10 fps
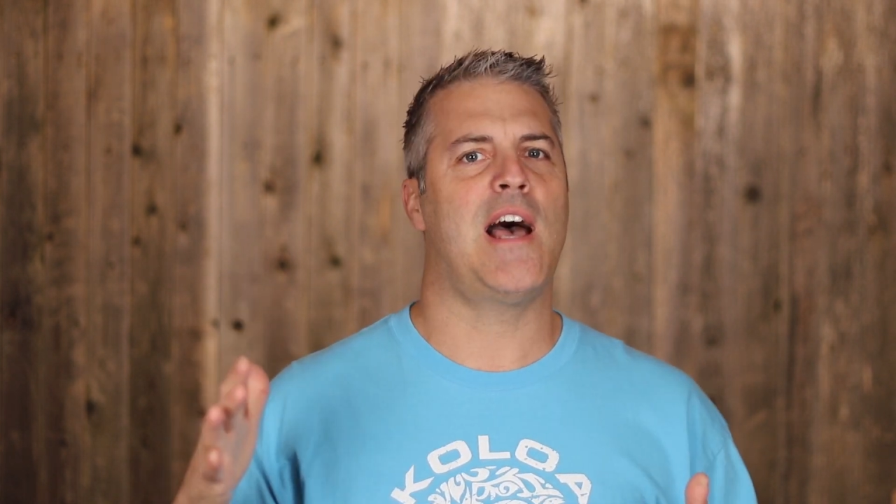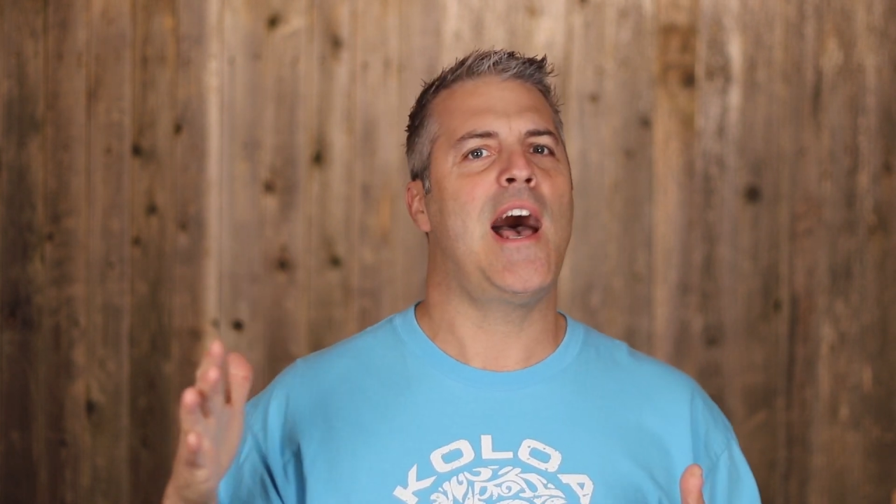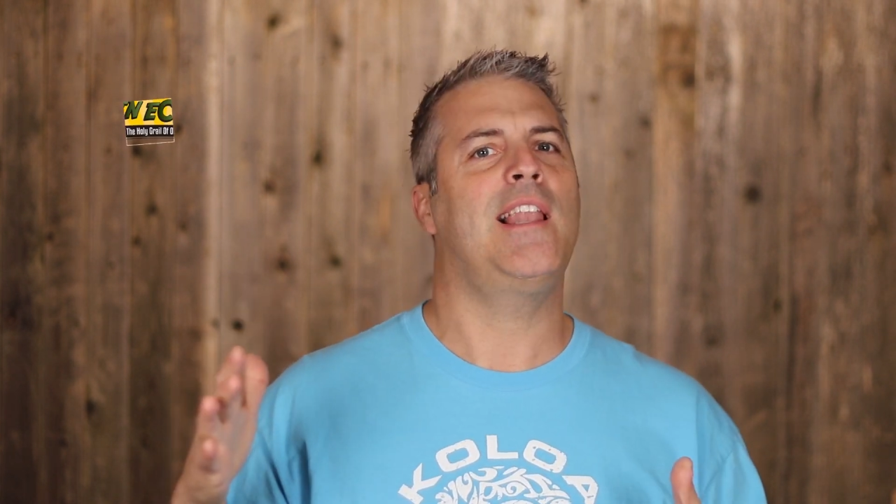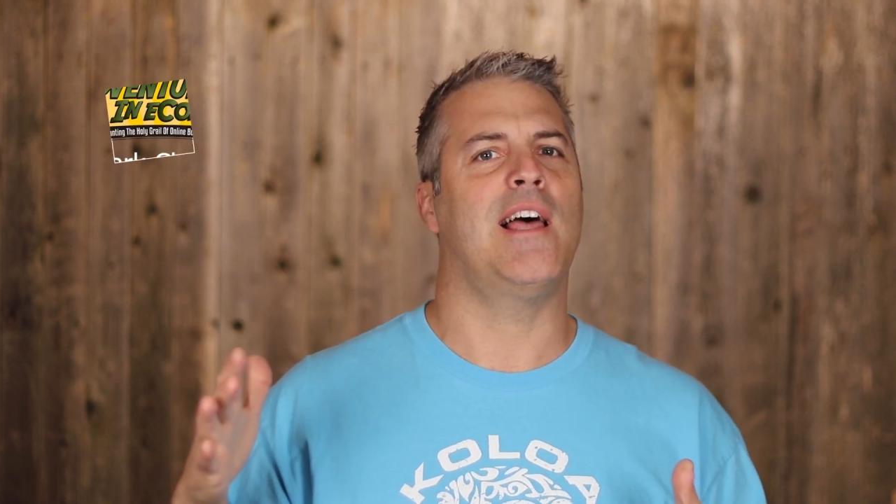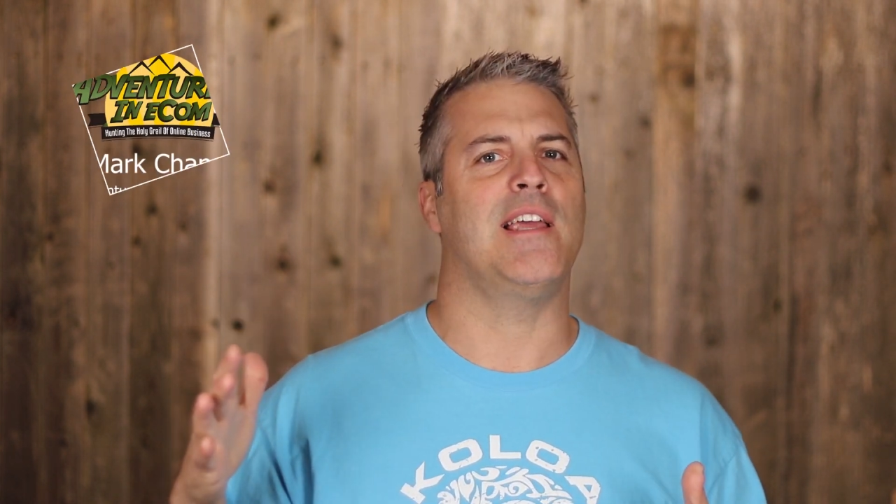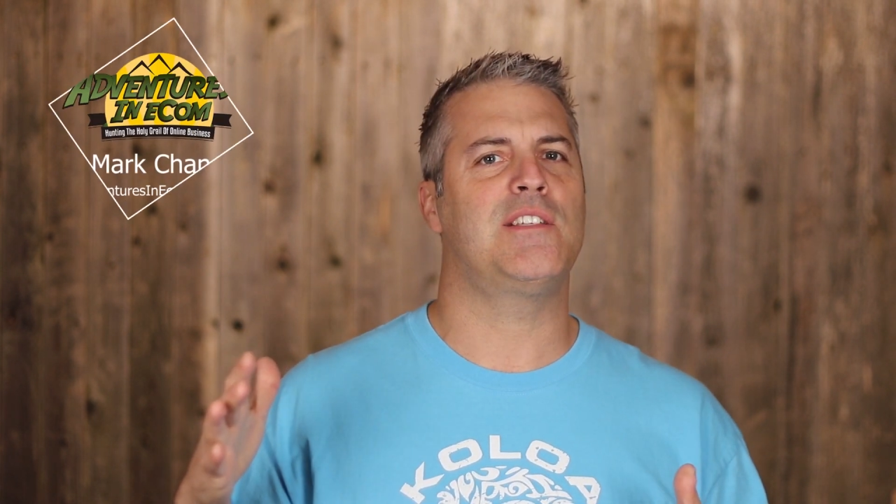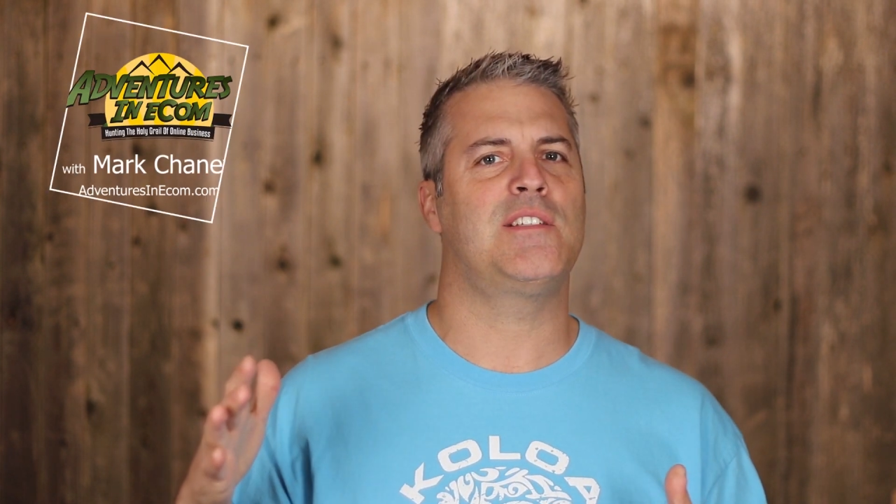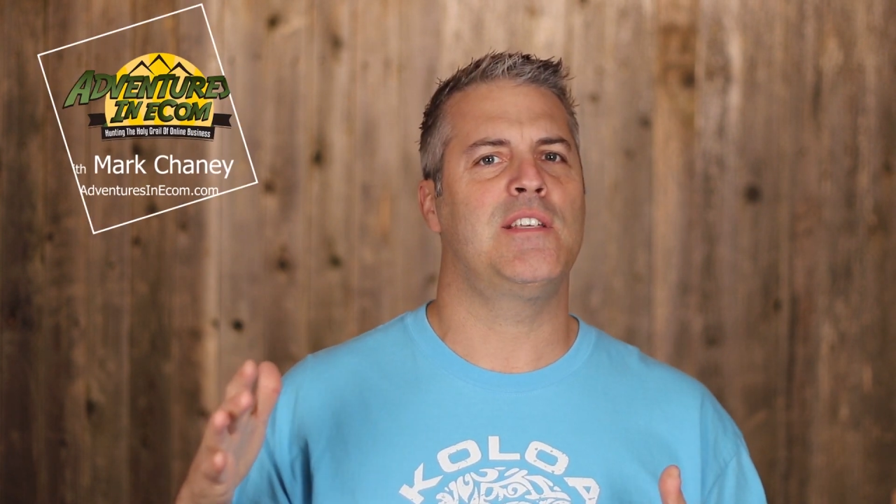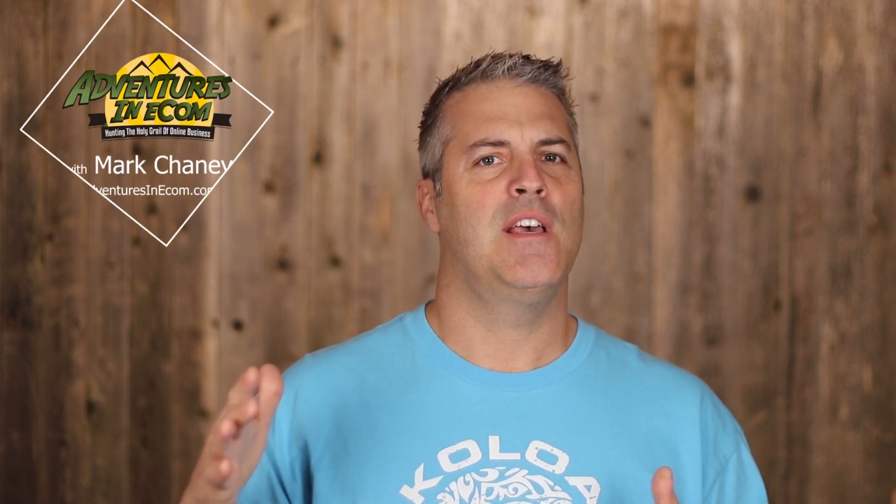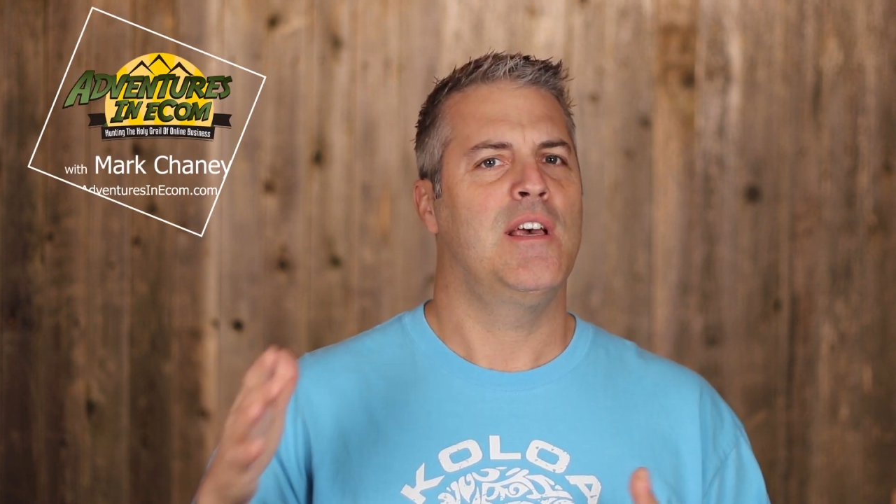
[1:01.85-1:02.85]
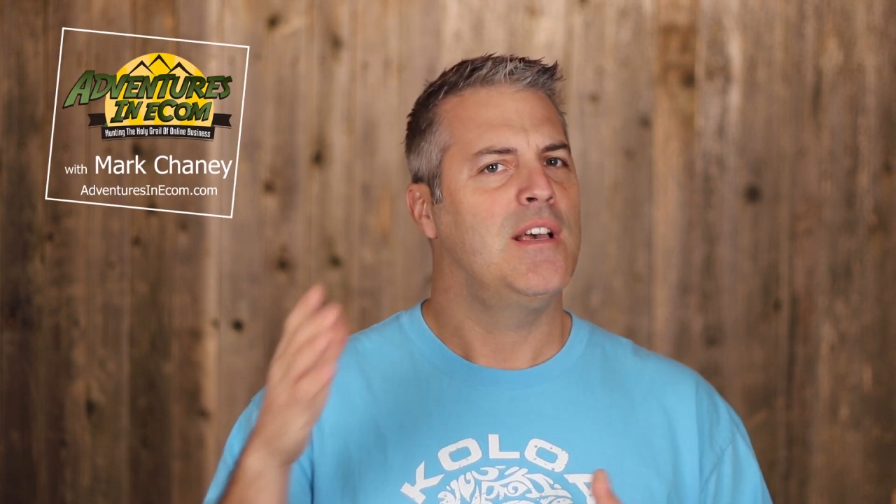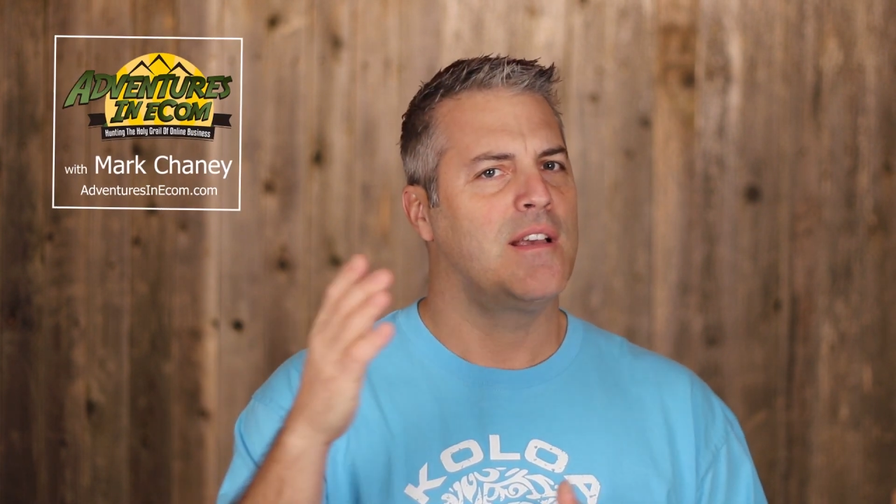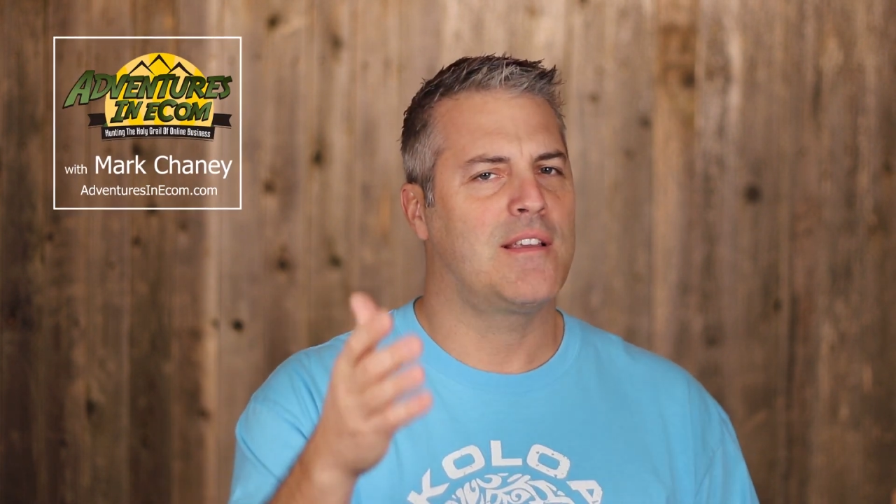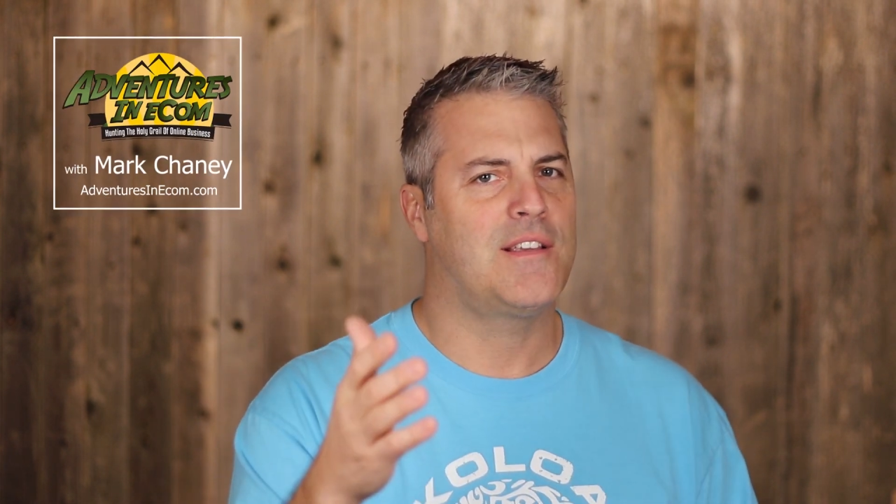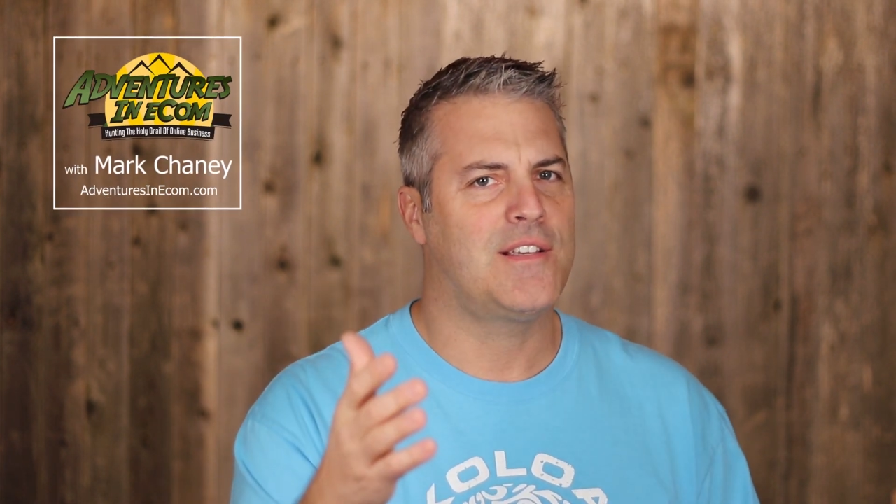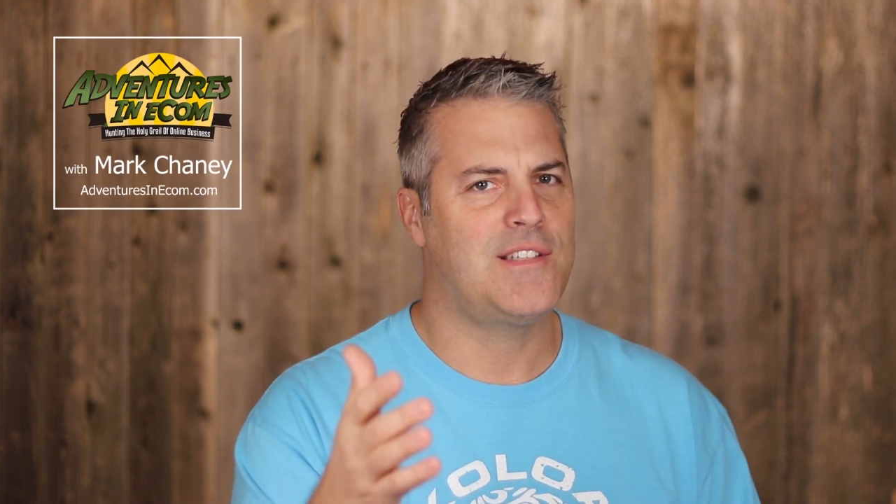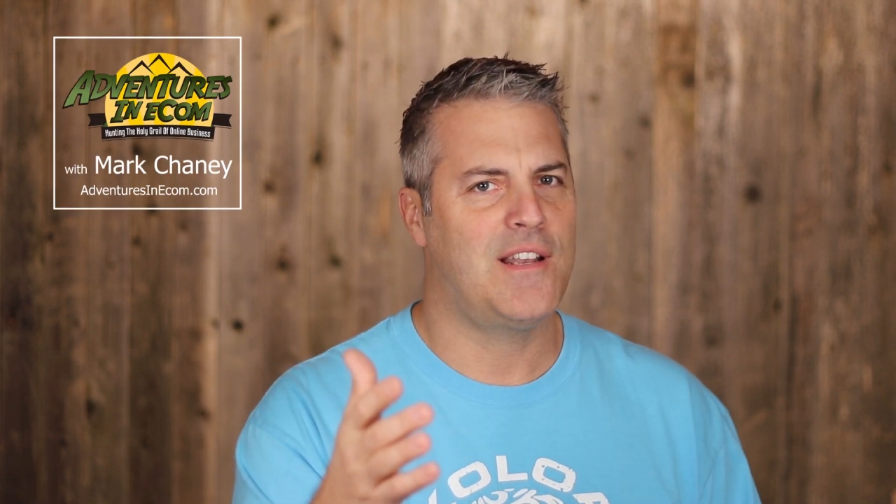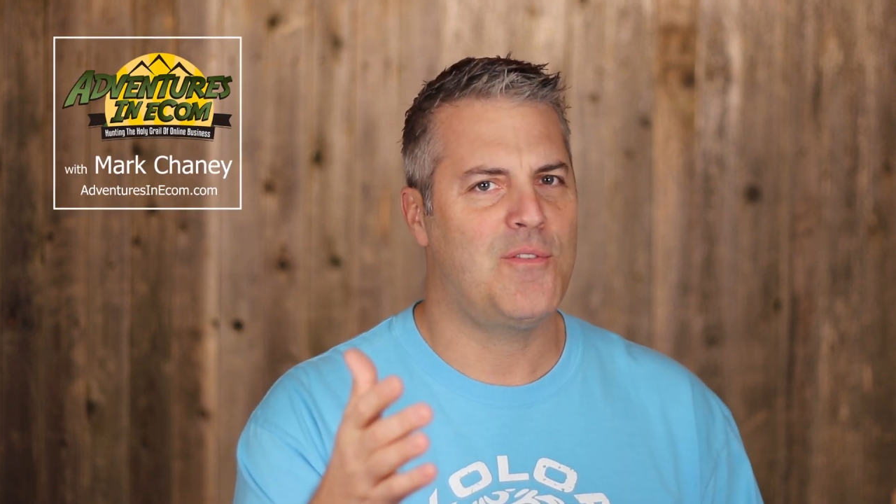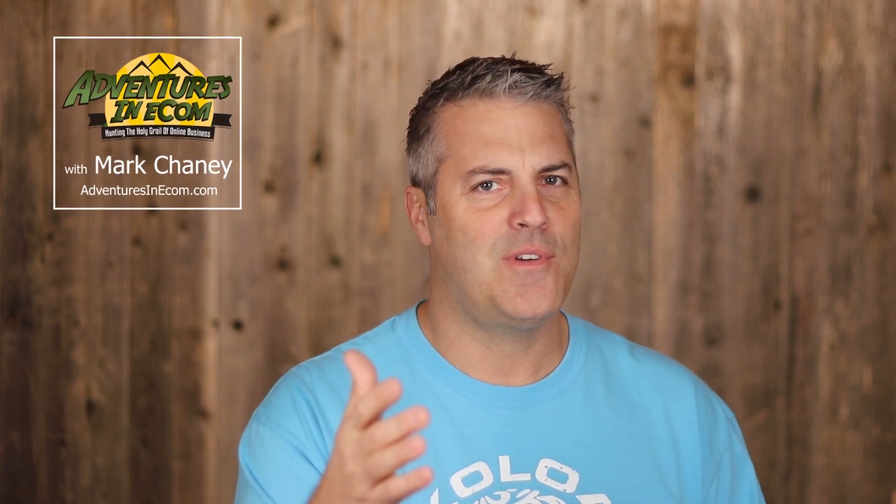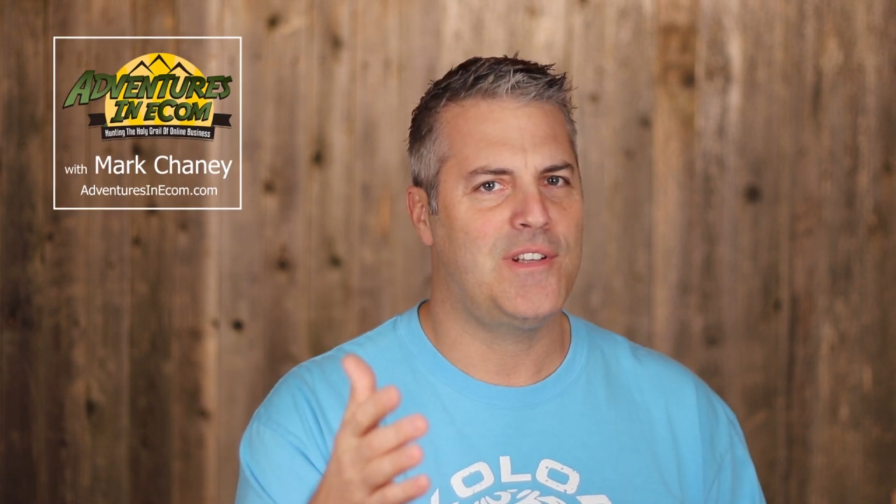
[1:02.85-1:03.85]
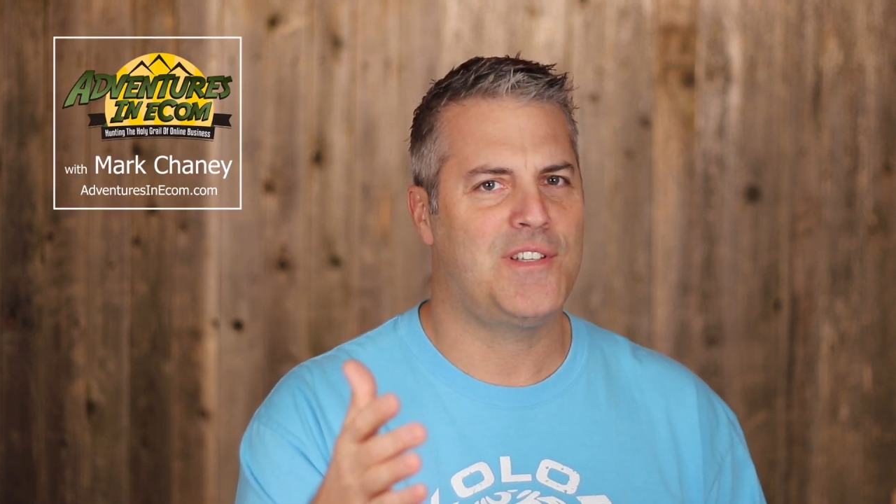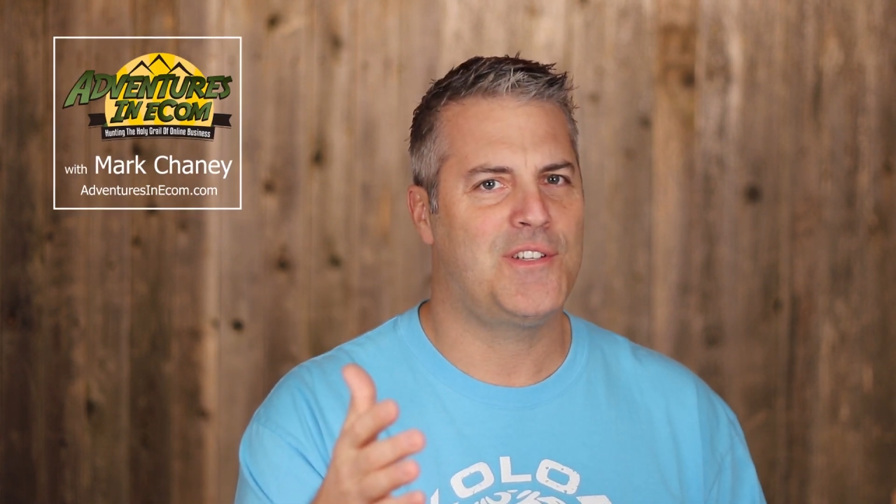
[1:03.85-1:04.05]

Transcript: highlights because I don't want it to